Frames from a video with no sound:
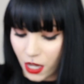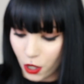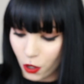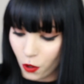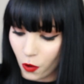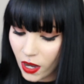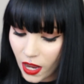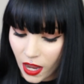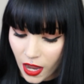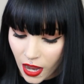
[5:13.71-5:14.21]

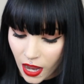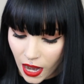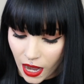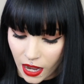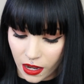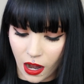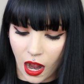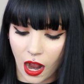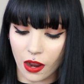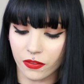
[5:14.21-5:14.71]
cute.
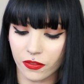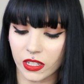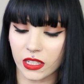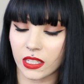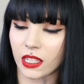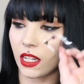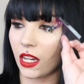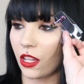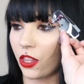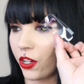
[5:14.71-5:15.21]
And
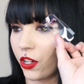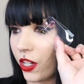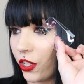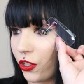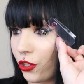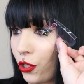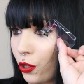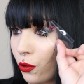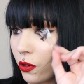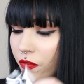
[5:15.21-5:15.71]
obviously there
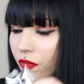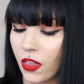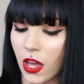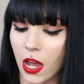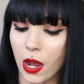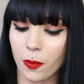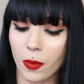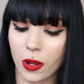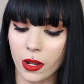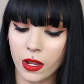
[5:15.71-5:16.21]
is two of
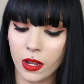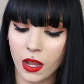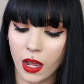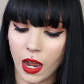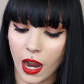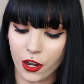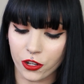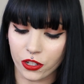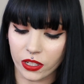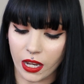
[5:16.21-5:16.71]
them.
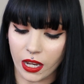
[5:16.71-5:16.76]
I